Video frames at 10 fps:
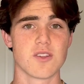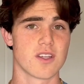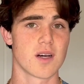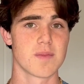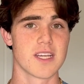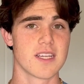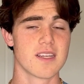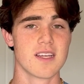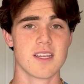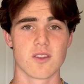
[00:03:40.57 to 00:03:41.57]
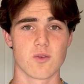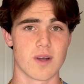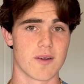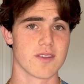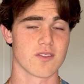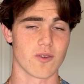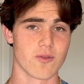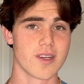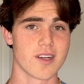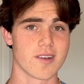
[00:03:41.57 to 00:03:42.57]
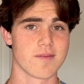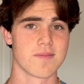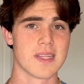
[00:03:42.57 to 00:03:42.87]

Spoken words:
to dominate throughout his career.